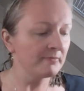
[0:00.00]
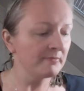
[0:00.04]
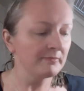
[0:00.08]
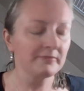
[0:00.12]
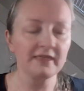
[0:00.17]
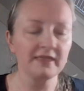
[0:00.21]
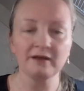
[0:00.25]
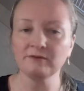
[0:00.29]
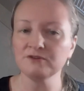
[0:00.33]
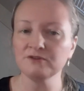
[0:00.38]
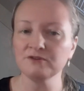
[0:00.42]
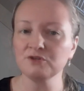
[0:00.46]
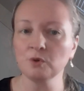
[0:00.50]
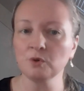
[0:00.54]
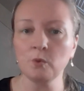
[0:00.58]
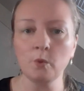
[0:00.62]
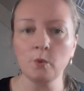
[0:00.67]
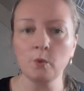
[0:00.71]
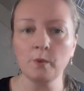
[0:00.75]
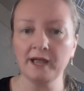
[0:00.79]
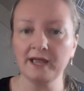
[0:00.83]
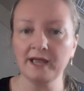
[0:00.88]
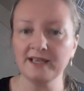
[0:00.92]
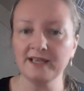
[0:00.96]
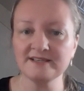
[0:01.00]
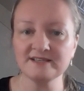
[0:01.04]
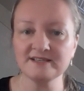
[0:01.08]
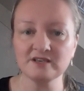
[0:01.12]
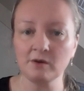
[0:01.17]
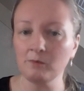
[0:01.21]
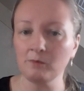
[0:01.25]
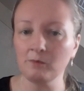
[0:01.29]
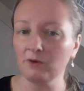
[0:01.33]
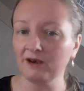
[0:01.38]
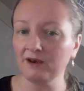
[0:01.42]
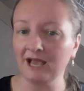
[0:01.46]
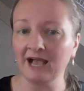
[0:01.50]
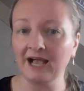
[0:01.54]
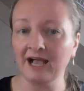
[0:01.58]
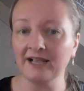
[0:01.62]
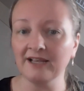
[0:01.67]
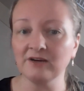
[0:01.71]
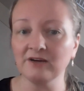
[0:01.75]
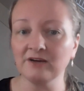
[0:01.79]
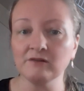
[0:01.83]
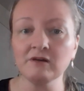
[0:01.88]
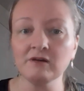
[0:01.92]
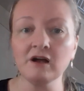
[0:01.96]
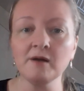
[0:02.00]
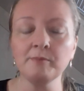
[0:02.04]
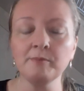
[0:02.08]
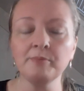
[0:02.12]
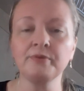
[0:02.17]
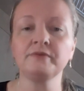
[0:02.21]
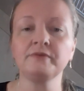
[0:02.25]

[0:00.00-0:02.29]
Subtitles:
There is always someone higher up